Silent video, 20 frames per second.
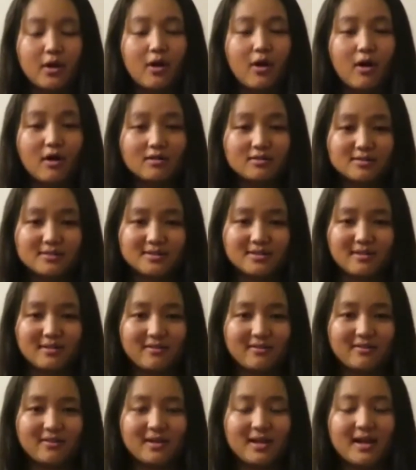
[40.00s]

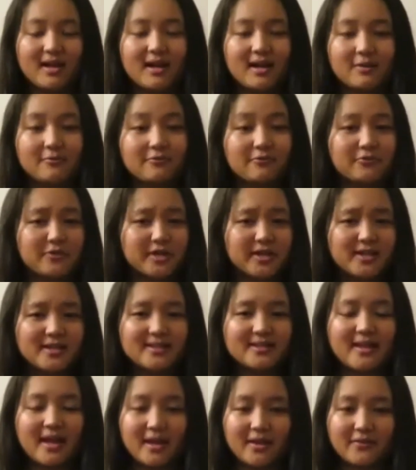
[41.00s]
Also, I'm very
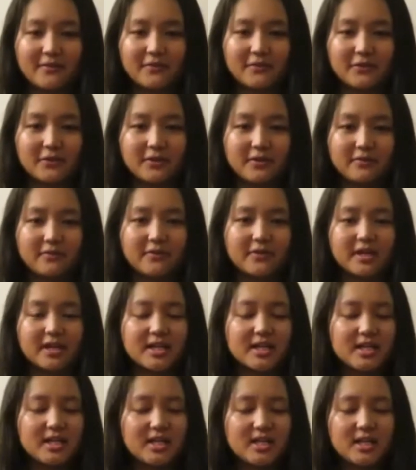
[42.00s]
thankful for
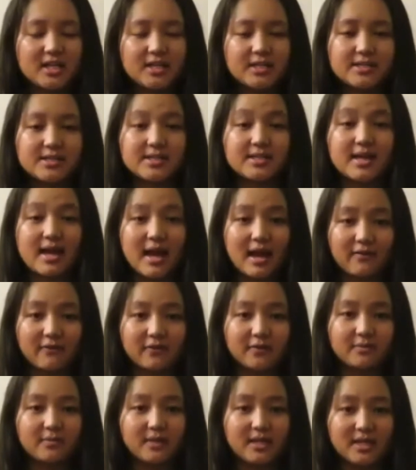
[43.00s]
each and
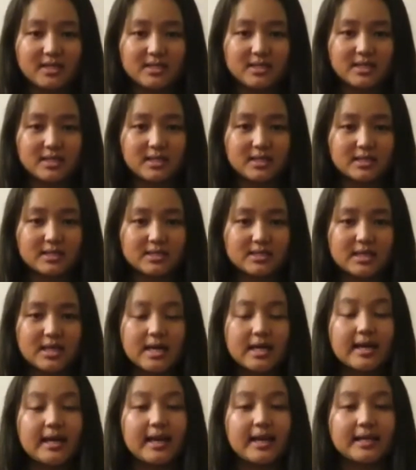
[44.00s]
every blessing
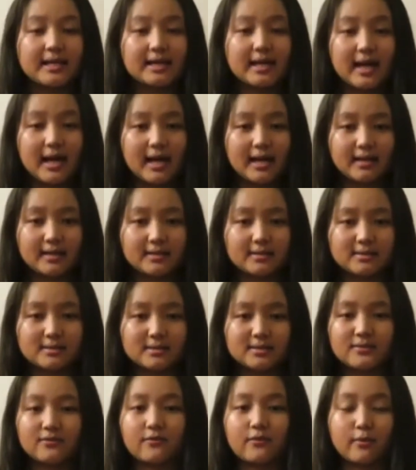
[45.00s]
and
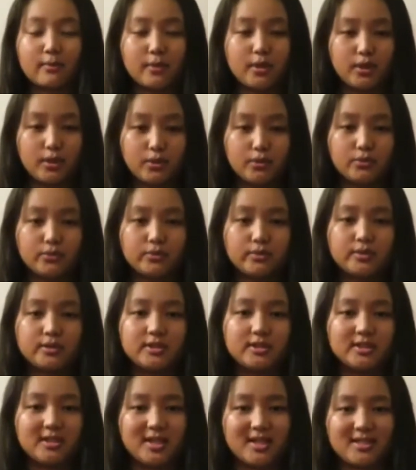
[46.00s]
guidance from you
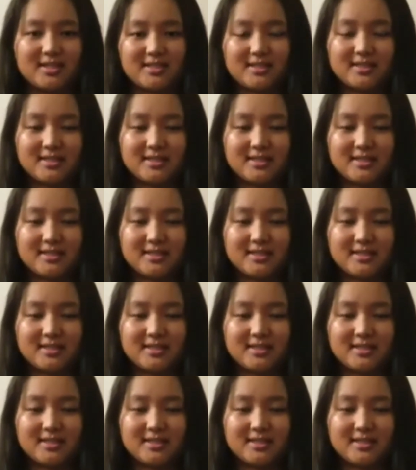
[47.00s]
to us.